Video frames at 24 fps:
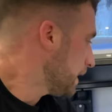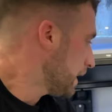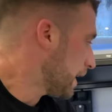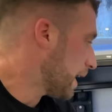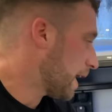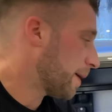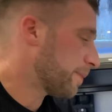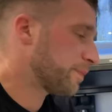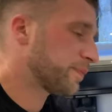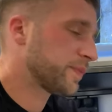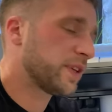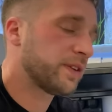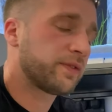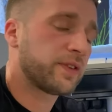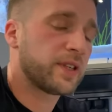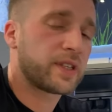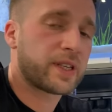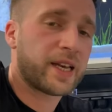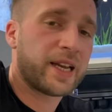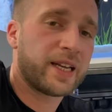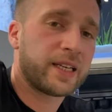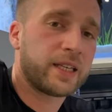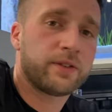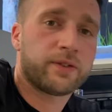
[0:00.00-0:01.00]
Um, if there's
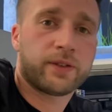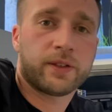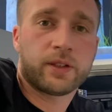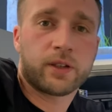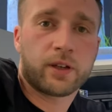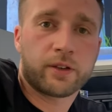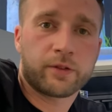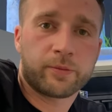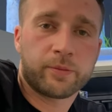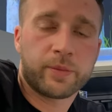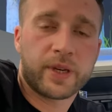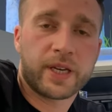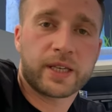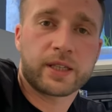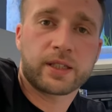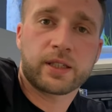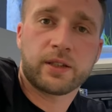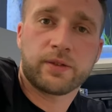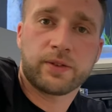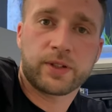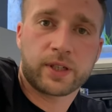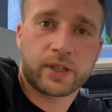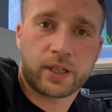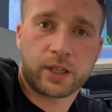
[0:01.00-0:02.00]
anything I've missed,
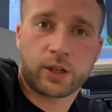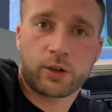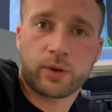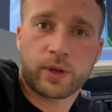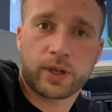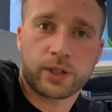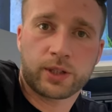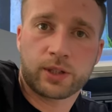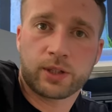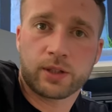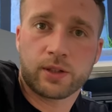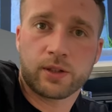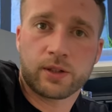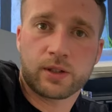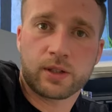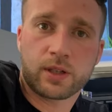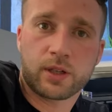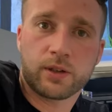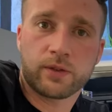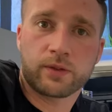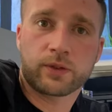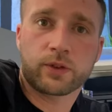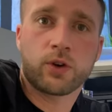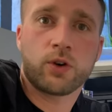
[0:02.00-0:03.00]
if there's any questions that
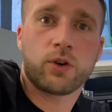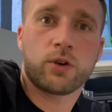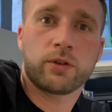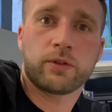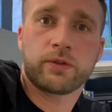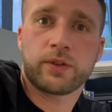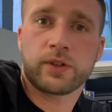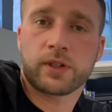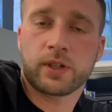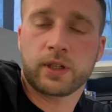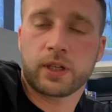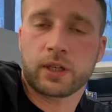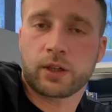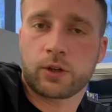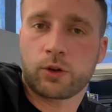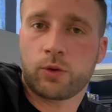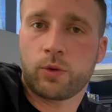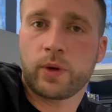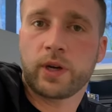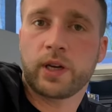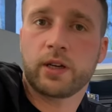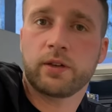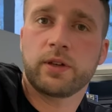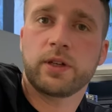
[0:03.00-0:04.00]
you've got, if there's any
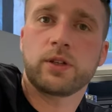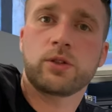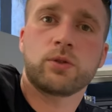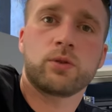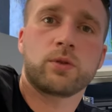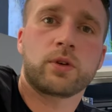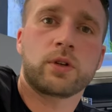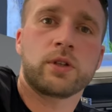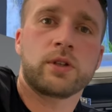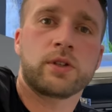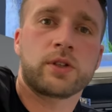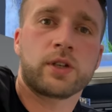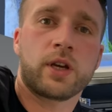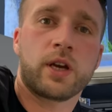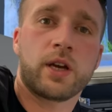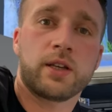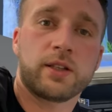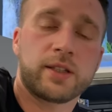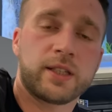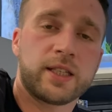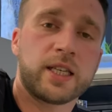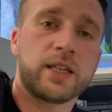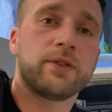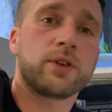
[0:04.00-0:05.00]
queries or
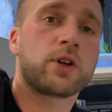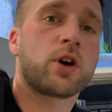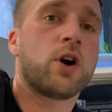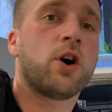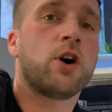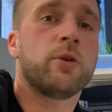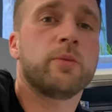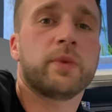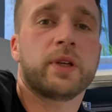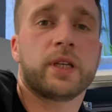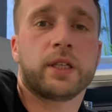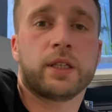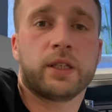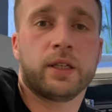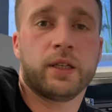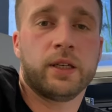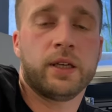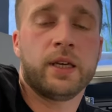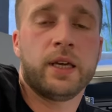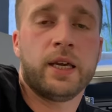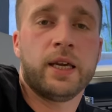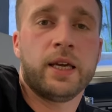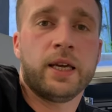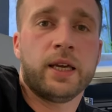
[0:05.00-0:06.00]
concerns, leave a comment
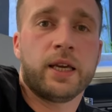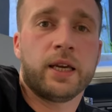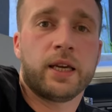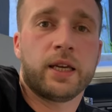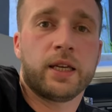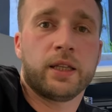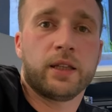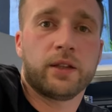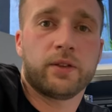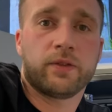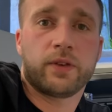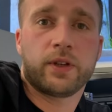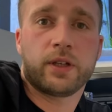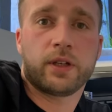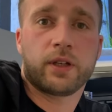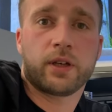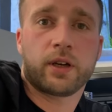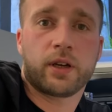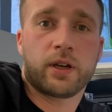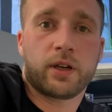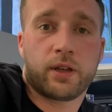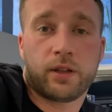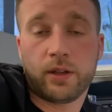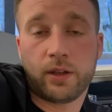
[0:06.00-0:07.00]
in the
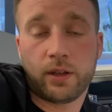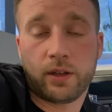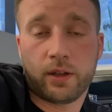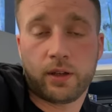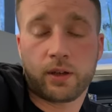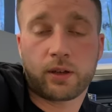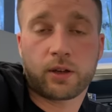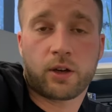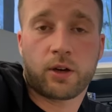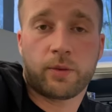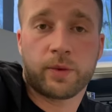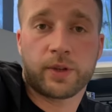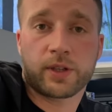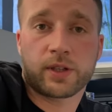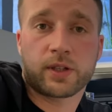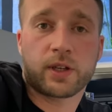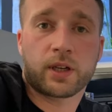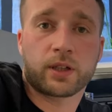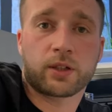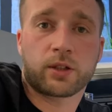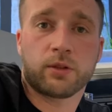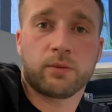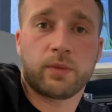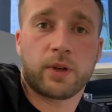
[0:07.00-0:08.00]
video in the comment
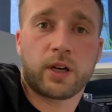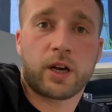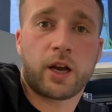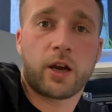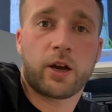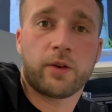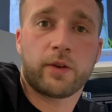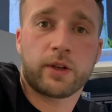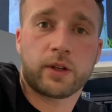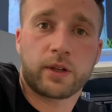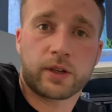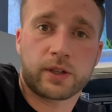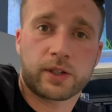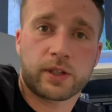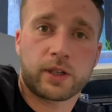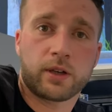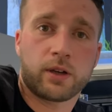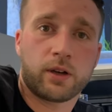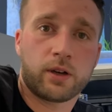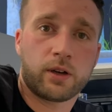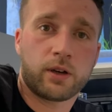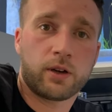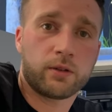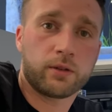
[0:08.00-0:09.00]
section below and like I said
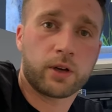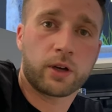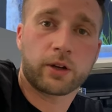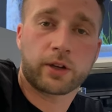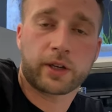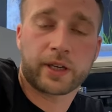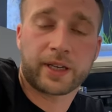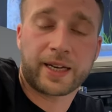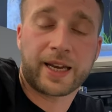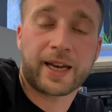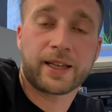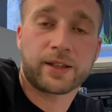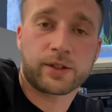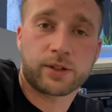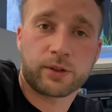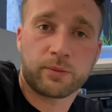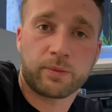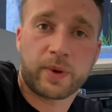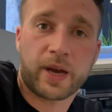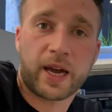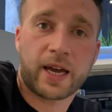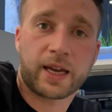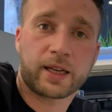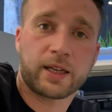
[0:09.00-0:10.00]
I'll, I'll, I can answer
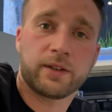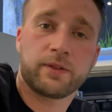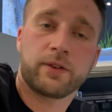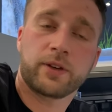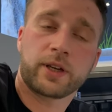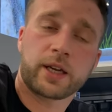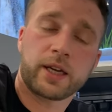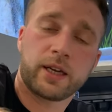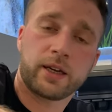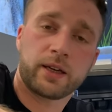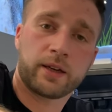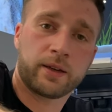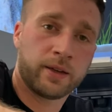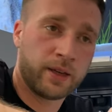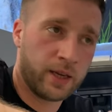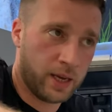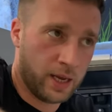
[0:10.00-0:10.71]
back if I get a